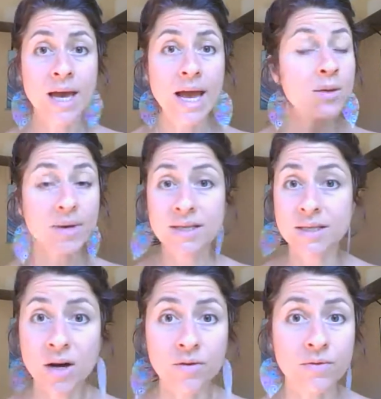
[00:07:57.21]
and
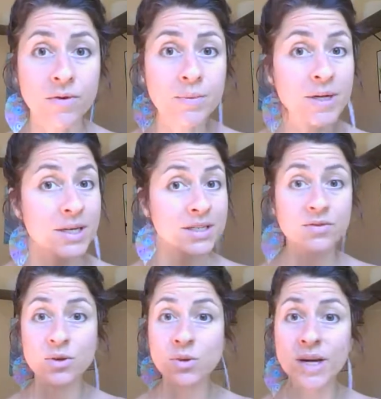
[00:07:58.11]
myself, because
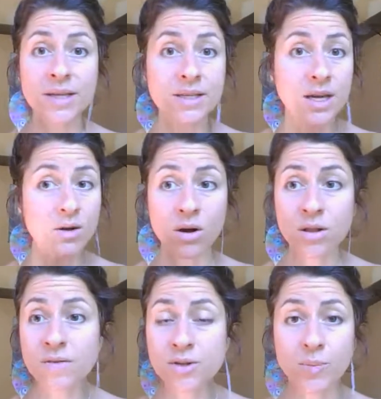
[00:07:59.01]
if you guys and all
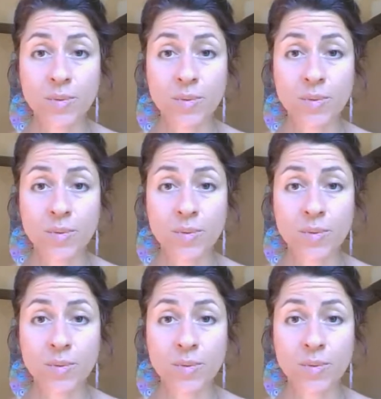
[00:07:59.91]
of us